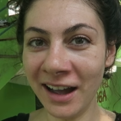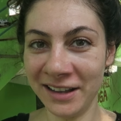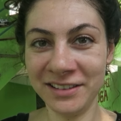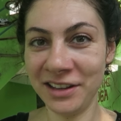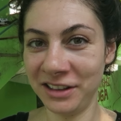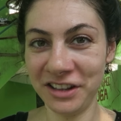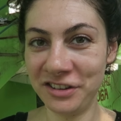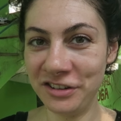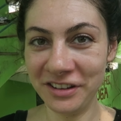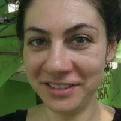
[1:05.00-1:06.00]
exactly.
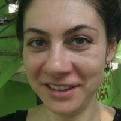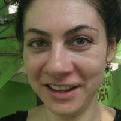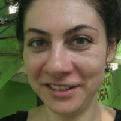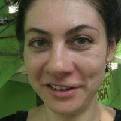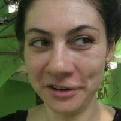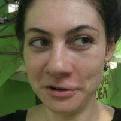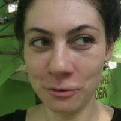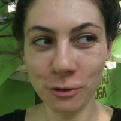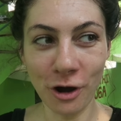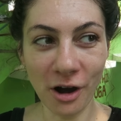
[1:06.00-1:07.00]
It's just nature.
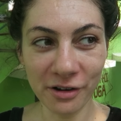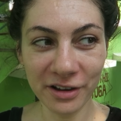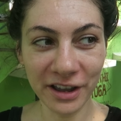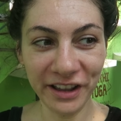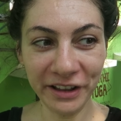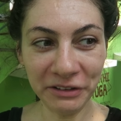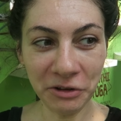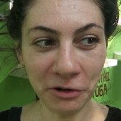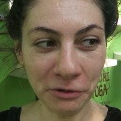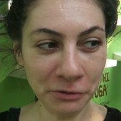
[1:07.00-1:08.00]
No honking,
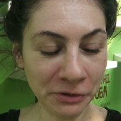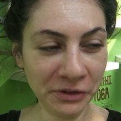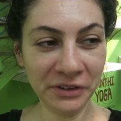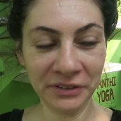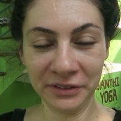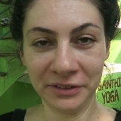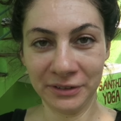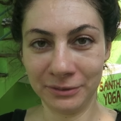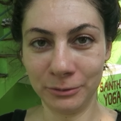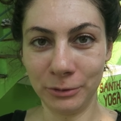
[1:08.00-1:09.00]
no,
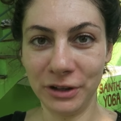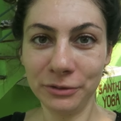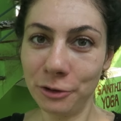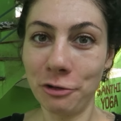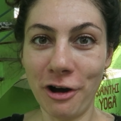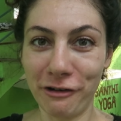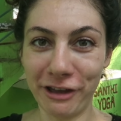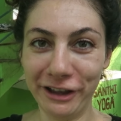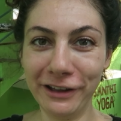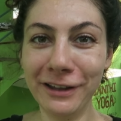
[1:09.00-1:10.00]
well, no honking.